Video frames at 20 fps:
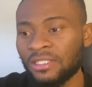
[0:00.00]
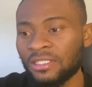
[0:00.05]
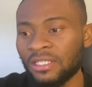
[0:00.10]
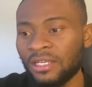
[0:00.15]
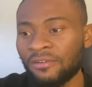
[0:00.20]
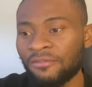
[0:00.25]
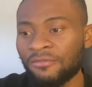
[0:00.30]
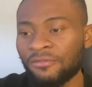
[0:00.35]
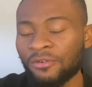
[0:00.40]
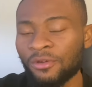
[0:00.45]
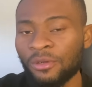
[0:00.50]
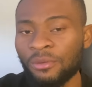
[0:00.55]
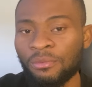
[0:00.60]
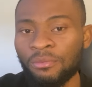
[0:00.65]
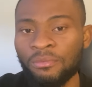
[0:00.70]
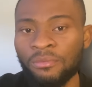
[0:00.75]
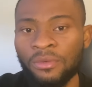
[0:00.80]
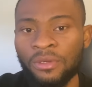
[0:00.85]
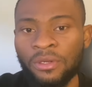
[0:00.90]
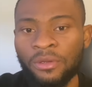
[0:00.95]

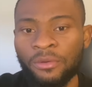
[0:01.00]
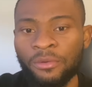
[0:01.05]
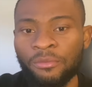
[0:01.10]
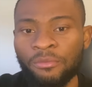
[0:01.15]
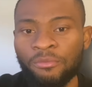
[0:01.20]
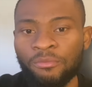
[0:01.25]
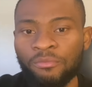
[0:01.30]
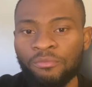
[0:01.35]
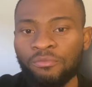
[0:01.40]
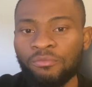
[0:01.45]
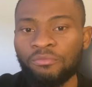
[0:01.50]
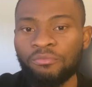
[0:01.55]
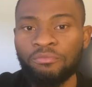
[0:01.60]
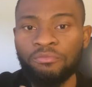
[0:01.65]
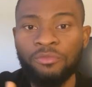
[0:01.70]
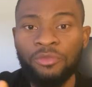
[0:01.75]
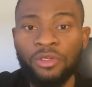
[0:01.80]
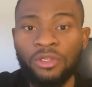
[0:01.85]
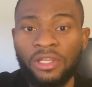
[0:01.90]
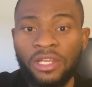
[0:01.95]
from
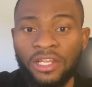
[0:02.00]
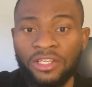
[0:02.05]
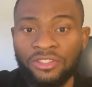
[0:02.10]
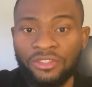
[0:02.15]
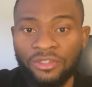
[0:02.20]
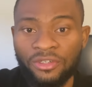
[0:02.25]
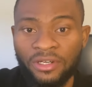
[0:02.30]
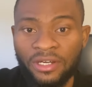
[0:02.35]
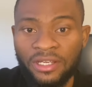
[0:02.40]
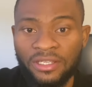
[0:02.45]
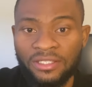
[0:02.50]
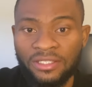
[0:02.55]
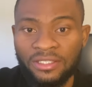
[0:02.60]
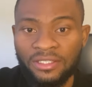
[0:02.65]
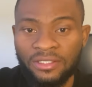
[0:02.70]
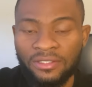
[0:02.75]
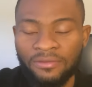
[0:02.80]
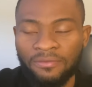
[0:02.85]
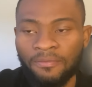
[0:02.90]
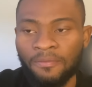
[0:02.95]
your
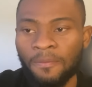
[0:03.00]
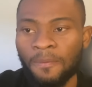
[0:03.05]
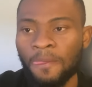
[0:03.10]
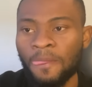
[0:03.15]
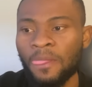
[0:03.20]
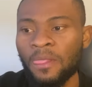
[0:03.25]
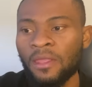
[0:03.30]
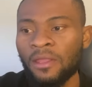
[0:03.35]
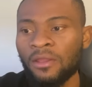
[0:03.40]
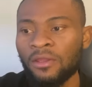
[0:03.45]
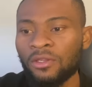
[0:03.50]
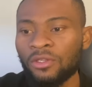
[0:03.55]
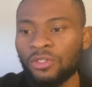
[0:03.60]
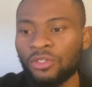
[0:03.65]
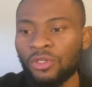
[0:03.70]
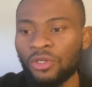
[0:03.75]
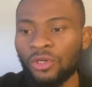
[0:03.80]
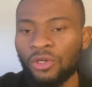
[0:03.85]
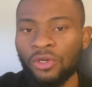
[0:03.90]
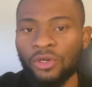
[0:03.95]
lecturers,
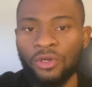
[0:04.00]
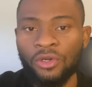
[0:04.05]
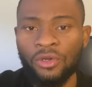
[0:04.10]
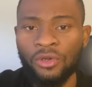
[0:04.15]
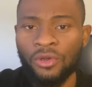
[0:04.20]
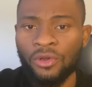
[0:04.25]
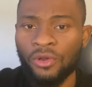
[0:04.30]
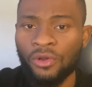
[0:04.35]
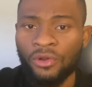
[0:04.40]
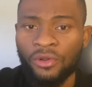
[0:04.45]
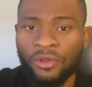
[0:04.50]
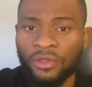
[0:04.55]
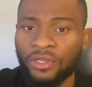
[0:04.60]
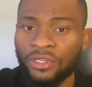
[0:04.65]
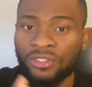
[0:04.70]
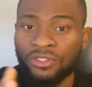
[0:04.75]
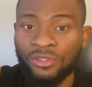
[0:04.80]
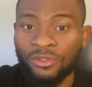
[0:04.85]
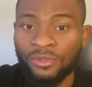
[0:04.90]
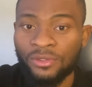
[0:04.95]
your
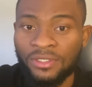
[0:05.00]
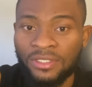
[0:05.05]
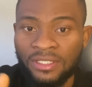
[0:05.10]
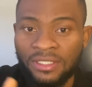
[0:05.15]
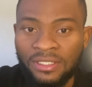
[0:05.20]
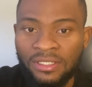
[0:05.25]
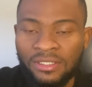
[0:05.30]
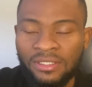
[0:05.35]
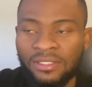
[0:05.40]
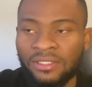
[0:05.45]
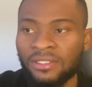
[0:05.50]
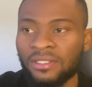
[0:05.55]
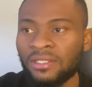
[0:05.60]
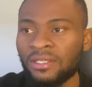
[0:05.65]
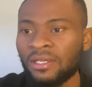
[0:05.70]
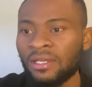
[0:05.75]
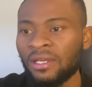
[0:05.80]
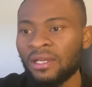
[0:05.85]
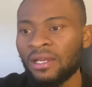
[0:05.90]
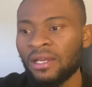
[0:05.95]
HODs,
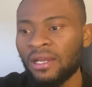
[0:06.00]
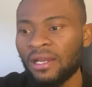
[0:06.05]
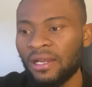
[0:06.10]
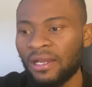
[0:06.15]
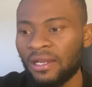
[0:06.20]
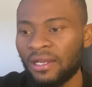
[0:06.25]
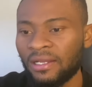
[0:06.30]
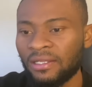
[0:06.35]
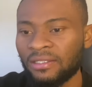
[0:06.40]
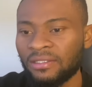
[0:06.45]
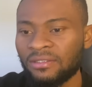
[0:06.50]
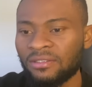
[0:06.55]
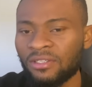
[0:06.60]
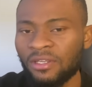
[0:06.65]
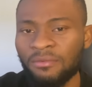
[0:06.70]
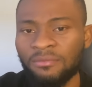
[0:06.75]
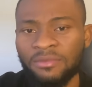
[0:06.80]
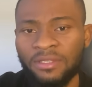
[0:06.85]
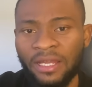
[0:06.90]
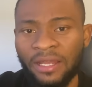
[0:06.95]
and
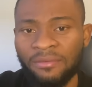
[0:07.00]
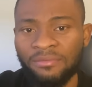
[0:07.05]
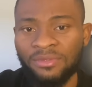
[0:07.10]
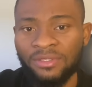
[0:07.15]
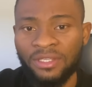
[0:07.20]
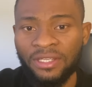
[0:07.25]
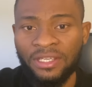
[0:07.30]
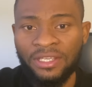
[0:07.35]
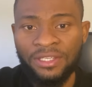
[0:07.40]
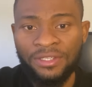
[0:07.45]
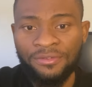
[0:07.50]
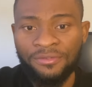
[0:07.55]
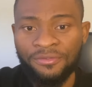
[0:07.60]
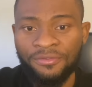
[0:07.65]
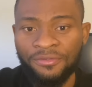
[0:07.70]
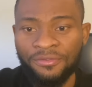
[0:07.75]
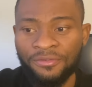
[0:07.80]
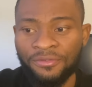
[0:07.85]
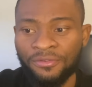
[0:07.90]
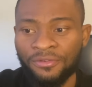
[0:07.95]
sometimes they
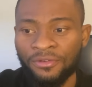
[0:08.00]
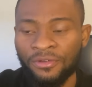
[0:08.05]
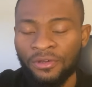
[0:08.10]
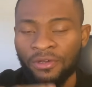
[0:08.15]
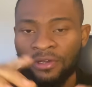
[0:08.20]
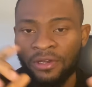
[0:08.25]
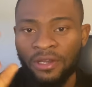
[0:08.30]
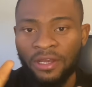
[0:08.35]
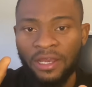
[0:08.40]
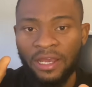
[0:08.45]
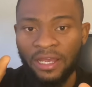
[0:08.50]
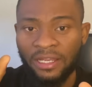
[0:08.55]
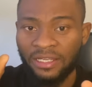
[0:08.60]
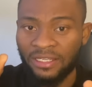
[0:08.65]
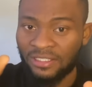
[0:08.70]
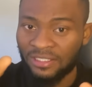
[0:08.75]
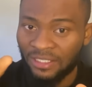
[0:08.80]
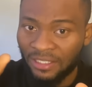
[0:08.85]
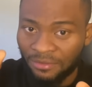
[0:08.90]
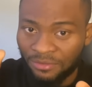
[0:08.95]
give an
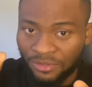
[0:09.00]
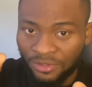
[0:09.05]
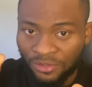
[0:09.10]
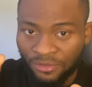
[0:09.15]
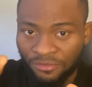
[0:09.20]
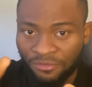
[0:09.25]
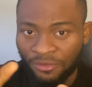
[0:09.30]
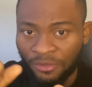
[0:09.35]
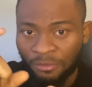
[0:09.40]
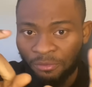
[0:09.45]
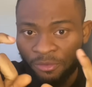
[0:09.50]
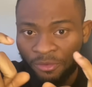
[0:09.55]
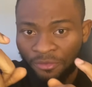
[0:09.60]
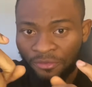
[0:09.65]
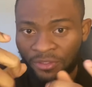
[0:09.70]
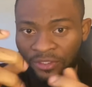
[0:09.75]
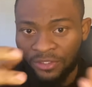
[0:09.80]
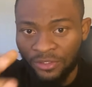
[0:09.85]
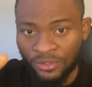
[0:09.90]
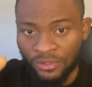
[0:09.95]
exception for
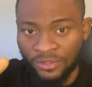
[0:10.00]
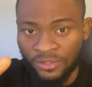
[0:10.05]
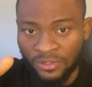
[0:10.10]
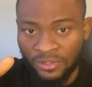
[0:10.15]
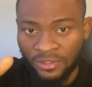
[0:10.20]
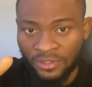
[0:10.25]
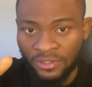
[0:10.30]
professors,